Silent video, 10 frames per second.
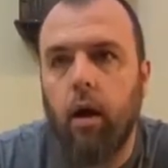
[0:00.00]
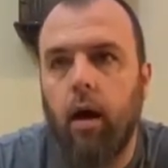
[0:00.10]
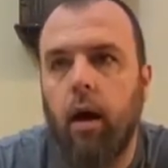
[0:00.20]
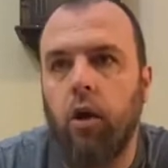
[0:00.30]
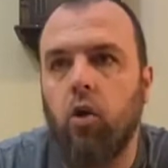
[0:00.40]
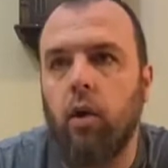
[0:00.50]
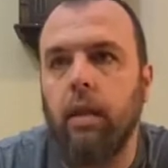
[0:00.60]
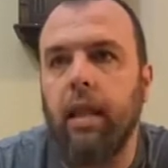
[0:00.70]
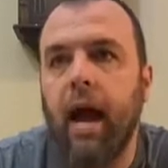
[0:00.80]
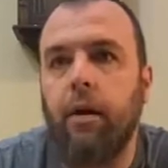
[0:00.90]
you're
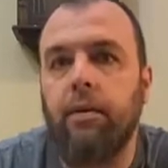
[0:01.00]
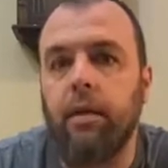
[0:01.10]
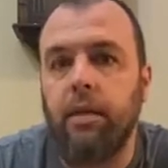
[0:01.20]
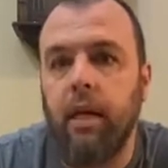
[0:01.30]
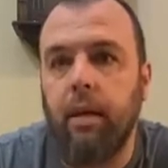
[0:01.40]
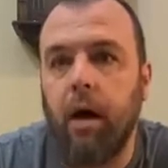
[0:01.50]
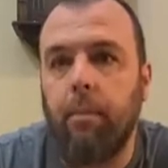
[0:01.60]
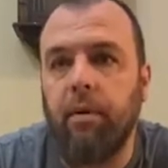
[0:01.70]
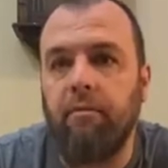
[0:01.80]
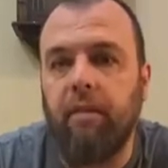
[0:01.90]
allowed to team
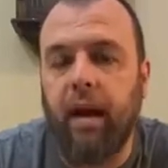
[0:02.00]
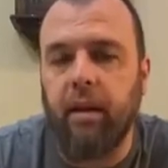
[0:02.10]
up and fight